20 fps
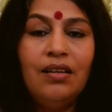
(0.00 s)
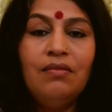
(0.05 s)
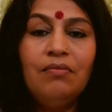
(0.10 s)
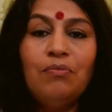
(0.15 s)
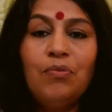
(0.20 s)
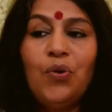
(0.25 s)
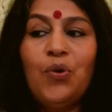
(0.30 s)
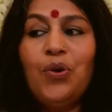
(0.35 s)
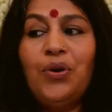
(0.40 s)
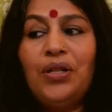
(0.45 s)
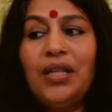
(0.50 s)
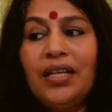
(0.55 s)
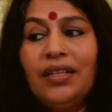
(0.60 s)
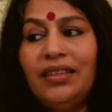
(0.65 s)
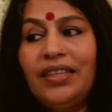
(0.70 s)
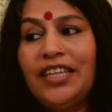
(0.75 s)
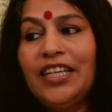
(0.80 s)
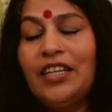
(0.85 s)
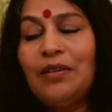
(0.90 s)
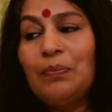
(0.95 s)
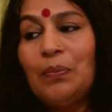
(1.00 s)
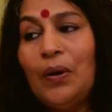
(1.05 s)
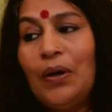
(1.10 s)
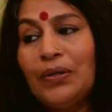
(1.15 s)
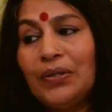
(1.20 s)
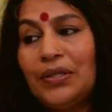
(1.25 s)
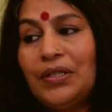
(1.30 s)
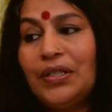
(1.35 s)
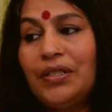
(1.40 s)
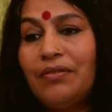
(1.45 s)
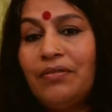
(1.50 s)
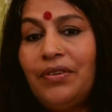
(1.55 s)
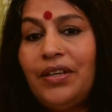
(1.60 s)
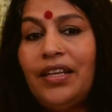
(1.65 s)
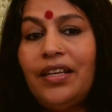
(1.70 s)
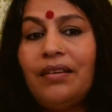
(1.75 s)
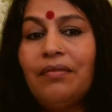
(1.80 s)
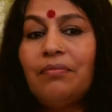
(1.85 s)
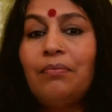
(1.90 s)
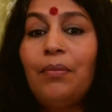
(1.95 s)
More than think
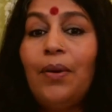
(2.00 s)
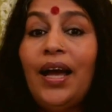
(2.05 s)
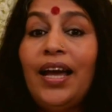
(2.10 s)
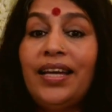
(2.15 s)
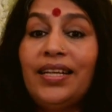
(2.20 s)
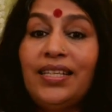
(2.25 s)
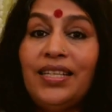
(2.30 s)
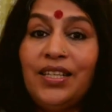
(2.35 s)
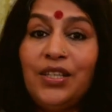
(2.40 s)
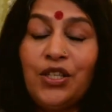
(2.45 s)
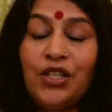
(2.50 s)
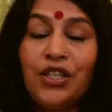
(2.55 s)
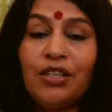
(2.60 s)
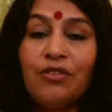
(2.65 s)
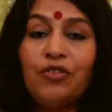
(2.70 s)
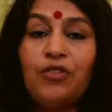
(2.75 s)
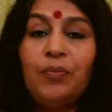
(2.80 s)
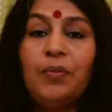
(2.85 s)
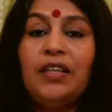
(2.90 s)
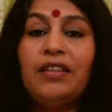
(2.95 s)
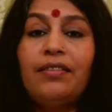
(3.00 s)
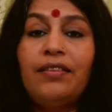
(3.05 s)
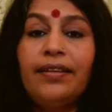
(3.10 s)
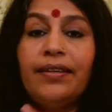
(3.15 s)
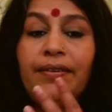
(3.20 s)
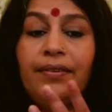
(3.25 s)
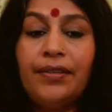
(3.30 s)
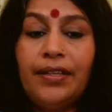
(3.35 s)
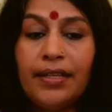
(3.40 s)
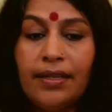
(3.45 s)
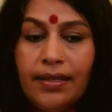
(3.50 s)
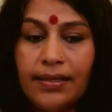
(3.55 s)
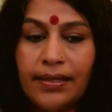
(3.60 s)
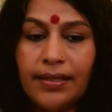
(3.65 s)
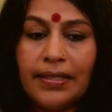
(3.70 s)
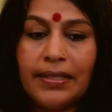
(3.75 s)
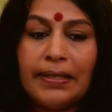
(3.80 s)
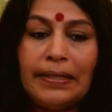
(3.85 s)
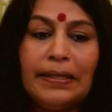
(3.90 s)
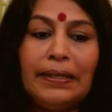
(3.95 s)
positively, my teaching would be think
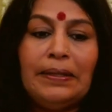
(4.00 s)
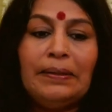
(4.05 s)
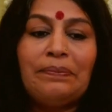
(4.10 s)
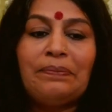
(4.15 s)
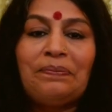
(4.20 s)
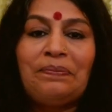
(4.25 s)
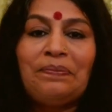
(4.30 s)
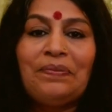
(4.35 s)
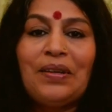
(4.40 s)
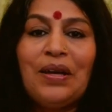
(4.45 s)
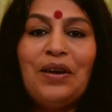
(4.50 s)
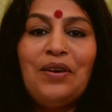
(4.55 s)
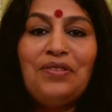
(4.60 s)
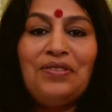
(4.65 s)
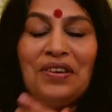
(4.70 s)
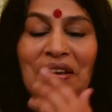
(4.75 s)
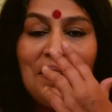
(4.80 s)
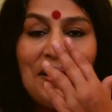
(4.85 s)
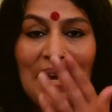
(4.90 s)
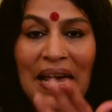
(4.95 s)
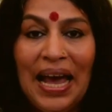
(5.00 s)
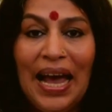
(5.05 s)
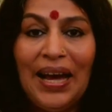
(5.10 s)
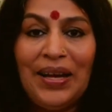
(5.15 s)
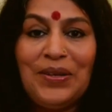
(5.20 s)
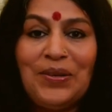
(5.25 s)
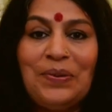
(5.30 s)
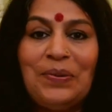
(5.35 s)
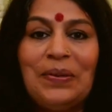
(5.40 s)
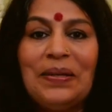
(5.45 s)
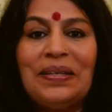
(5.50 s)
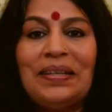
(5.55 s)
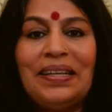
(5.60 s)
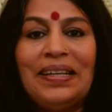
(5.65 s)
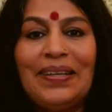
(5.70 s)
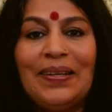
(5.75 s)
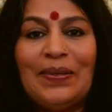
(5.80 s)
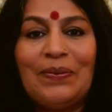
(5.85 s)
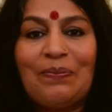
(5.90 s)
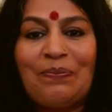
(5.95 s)
realistically, think
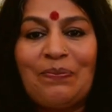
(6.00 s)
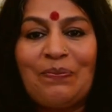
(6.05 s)
accurately.